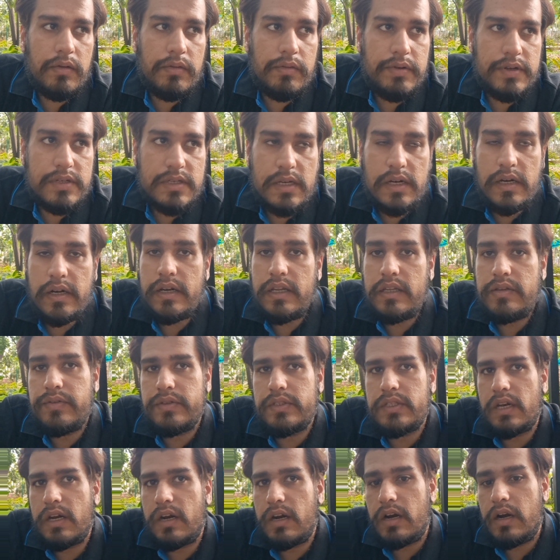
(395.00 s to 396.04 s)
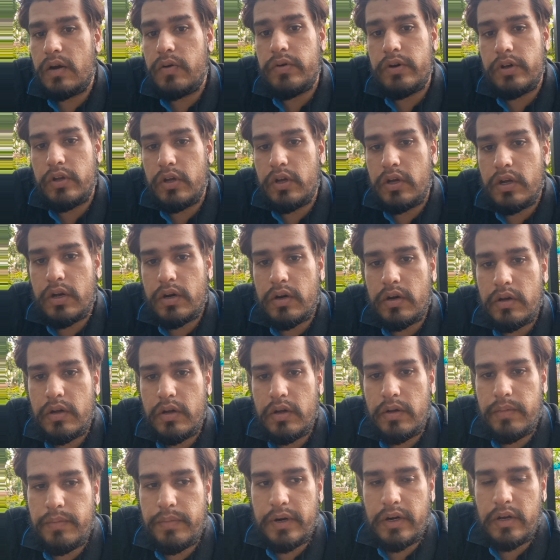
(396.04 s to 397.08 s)
facilities which are around your
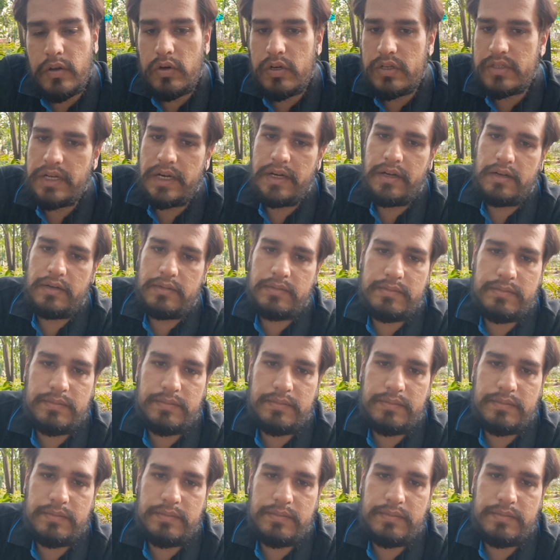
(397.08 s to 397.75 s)
particular site.